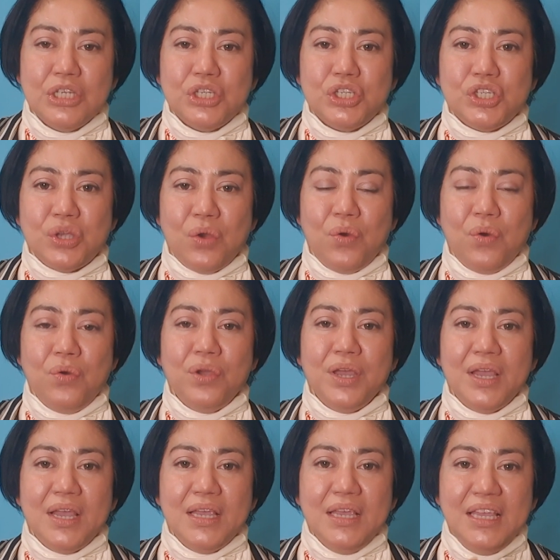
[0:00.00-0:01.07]
So
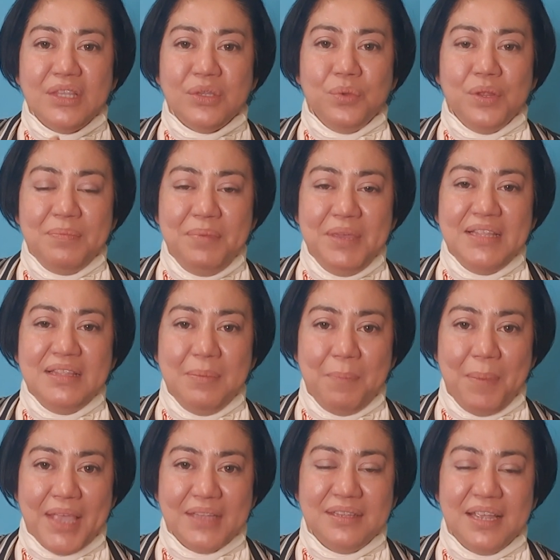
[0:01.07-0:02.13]
it will be
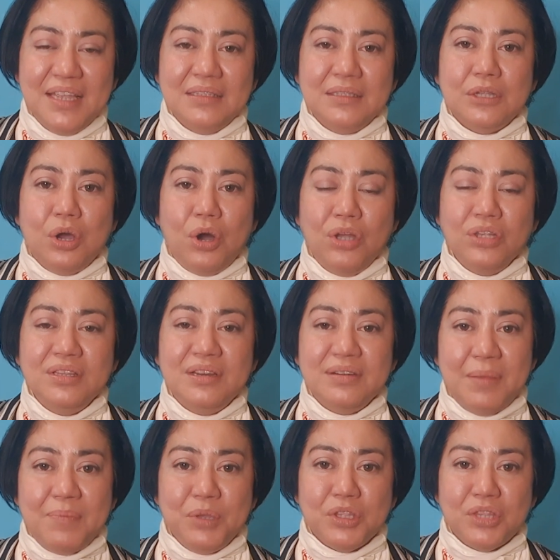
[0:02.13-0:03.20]
dependent on the
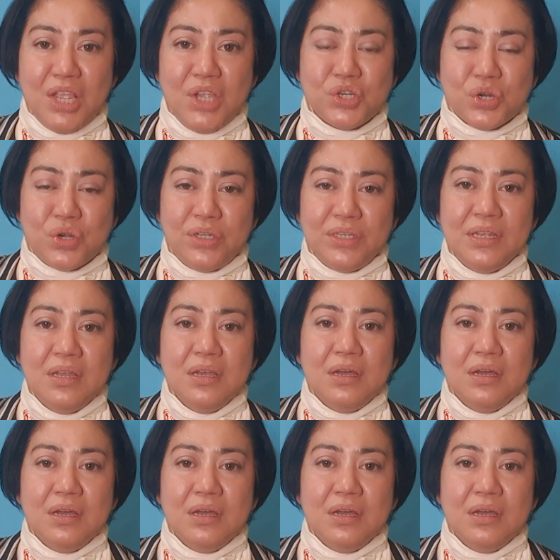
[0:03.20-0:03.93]
reputation